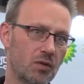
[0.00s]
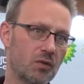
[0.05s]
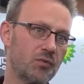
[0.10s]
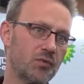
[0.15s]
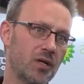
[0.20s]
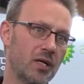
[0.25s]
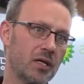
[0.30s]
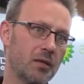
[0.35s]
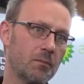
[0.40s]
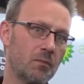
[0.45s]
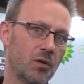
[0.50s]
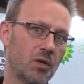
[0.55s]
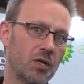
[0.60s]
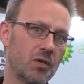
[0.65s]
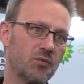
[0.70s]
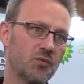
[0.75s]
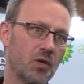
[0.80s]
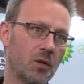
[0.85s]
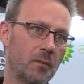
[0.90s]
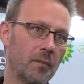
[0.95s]
will find more
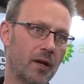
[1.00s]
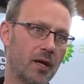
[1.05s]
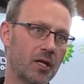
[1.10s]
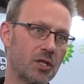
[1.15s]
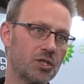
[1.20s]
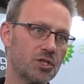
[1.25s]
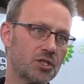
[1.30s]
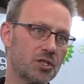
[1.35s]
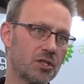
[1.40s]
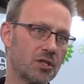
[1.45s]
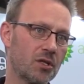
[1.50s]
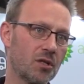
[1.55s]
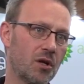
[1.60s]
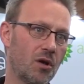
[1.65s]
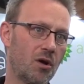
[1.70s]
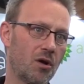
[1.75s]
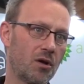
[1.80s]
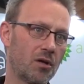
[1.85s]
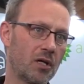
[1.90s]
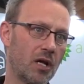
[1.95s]
information
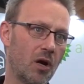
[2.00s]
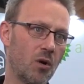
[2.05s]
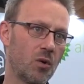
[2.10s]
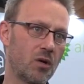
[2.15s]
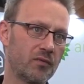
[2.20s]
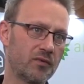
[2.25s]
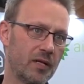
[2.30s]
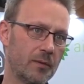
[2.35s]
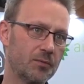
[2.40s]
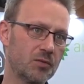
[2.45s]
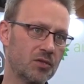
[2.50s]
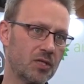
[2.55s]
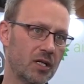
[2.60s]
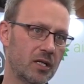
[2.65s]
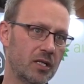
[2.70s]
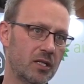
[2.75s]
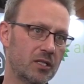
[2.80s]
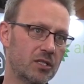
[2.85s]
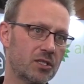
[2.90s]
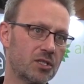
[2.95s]
on our
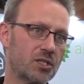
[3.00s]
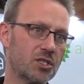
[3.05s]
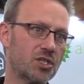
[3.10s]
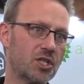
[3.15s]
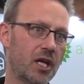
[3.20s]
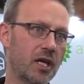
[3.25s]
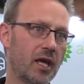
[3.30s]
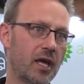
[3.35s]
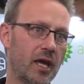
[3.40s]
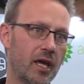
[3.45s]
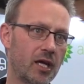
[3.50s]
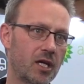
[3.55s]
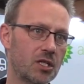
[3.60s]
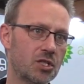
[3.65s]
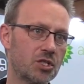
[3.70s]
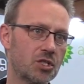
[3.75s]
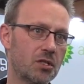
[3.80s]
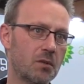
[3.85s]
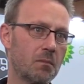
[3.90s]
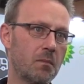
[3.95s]
website, j
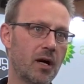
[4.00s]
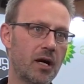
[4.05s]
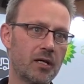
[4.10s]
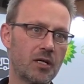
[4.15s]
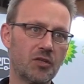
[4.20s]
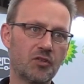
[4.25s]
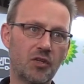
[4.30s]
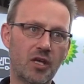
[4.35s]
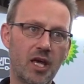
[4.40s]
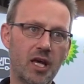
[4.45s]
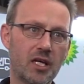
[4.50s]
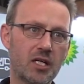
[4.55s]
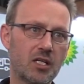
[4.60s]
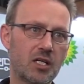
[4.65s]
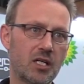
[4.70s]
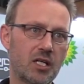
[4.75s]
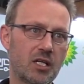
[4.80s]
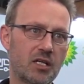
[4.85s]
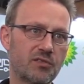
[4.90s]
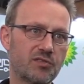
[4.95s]
h dash
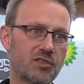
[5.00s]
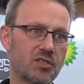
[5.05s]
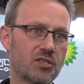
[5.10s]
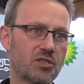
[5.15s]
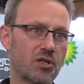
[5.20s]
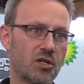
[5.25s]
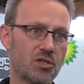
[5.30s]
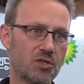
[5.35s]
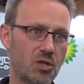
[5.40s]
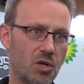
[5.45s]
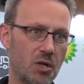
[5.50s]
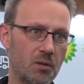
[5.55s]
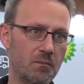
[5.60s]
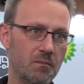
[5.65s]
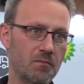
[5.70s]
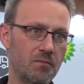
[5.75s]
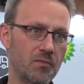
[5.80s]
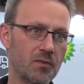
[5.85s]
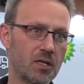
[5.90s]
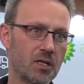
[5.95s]
aircraft dot com.
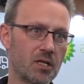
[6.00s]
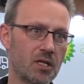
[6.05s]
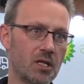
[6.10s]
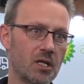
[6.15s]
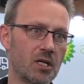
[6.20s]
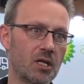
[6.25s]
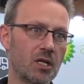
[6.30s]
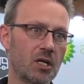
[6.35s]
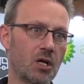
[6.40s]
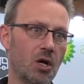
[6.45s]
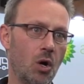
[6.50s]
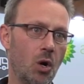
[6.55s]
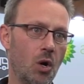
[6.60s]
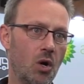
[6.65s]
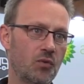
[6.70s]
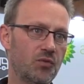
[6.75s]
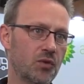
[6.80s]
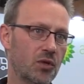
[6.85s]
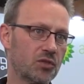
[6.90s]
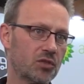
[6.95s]

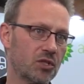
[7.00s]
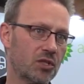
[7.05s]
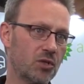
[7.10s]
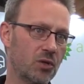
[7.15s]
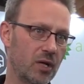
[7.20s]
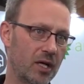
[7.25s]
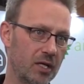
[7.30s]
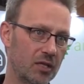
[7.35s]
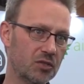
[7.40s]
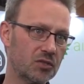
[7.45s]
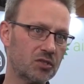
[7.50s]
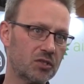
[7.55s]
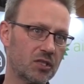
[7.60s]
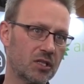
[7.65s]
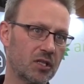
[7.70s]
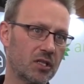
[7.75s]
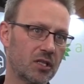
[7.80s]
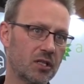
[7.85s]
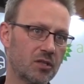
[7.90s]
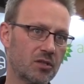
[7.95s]
Or for the U S, uh,
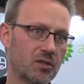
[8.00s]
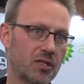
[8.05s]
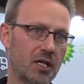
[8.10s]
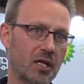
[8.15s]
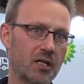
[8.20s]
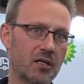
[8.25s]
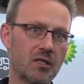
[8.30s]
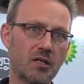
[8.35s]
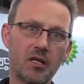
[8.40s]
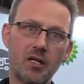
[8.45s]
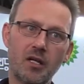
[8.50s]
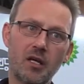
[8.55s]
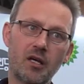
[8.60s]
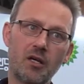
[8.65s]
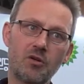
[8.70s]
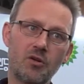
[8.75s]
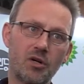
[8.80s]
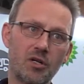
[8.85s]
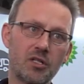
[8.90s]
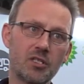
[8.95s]
you can uh,
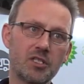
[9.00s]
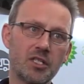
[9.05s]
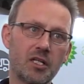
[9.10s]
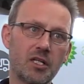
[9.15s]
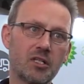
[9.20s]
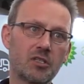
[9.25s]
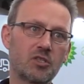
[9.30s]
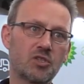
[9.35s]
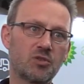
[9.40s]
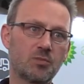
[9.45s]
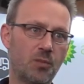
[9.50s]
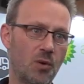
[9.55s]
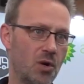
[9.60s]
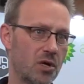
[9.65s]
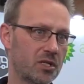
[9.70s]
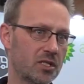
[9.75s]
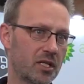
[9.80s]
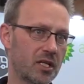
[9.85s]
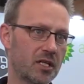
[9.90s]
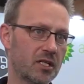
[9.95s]
contact
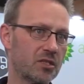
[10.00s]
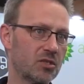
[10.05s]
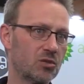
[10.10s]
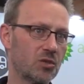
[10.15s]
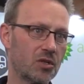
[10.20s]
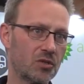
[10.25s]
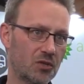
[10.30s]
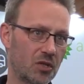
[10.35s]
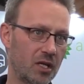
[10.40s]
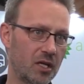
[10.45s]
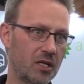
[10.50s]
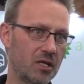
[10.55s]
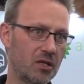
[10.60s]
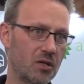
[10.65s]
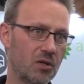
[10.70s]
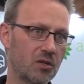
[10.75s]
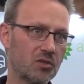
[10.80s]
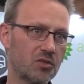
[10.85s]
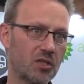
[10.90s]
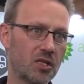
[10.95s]
Sport Air U S A
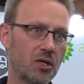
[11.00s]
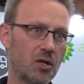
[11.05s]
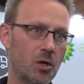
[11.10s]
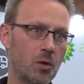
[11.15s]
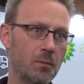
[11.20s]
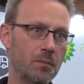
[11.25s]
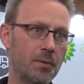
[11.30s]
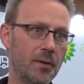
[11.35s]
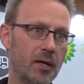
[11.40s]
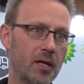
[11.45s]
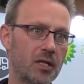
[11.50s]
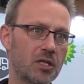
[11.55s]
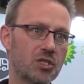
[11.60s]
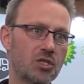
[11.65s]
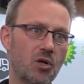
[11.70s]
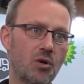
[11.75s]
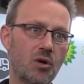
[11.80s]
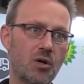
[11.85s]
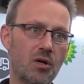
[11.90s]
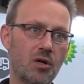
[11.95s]
on their homepage
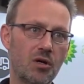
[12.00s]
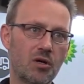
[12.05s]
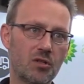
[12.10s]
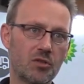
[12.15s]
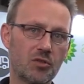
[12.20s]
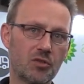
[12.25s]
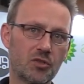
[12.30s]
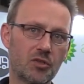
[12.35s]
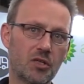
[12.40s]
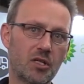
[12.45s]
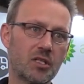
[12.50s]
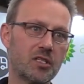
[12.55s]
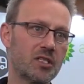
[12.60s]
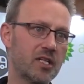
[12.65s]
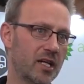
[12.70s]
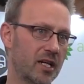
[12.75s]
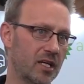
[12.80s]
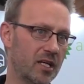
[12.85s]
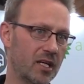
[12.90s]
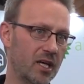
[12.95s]
or on the
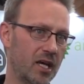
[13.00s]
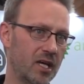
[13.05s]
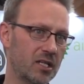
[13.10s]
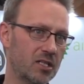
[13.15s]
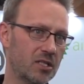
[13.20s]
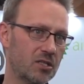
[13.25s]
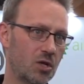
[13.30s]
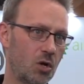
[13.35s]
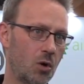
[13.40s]
dedicated